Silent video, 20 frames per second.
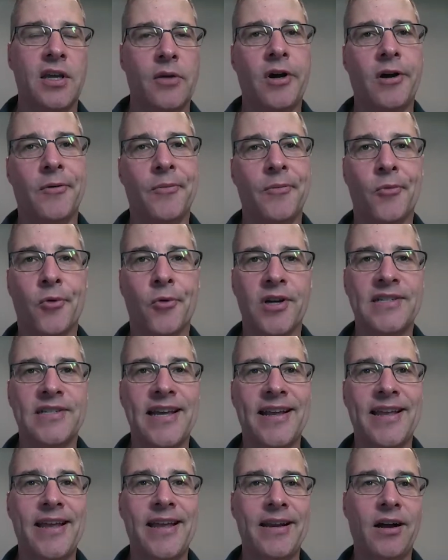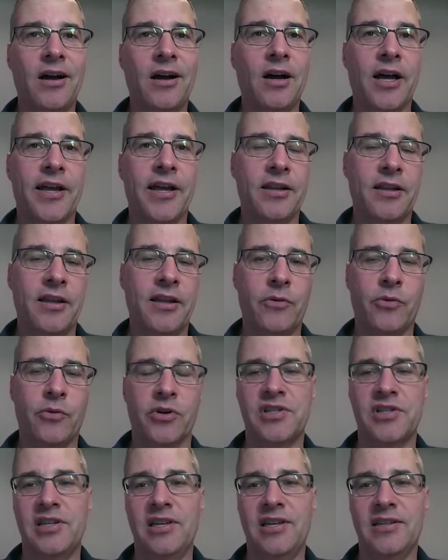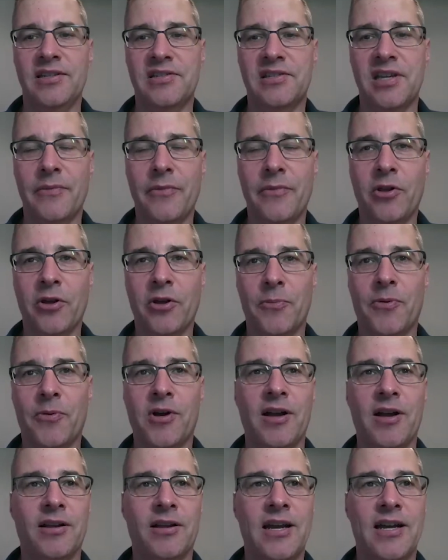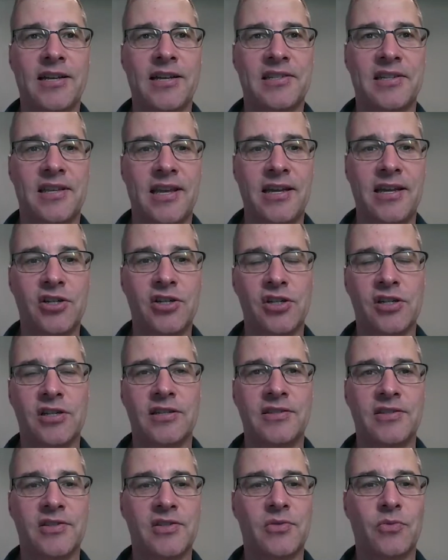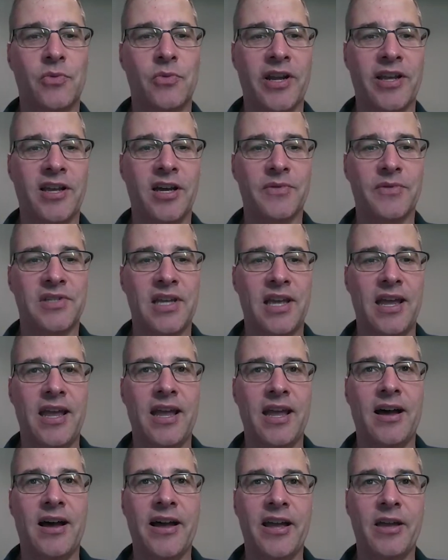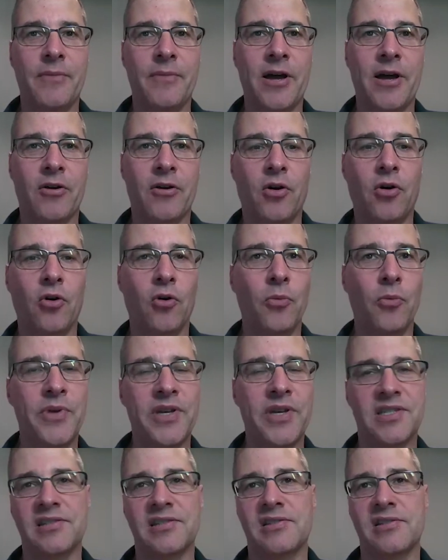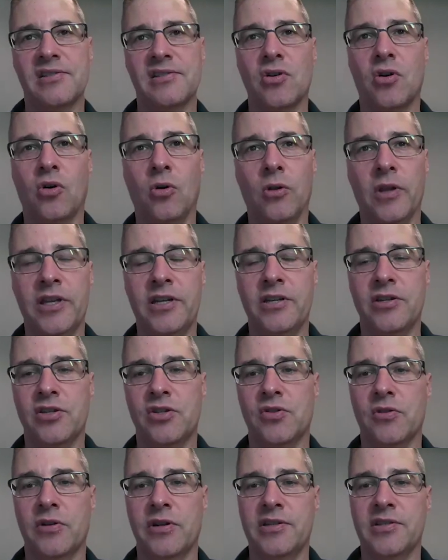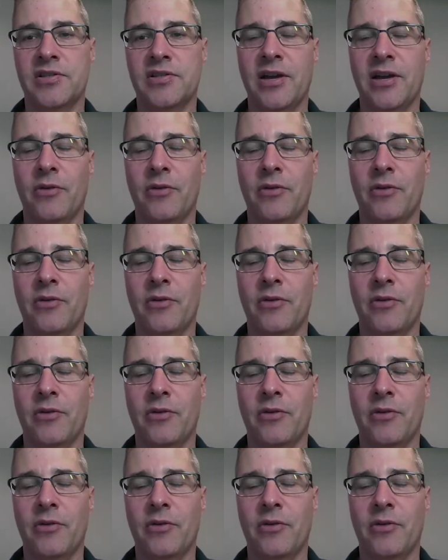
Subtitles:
Well, we're a decade on, and we're seeing similar prognostications when it comes to AI about whole businesses, whole industries.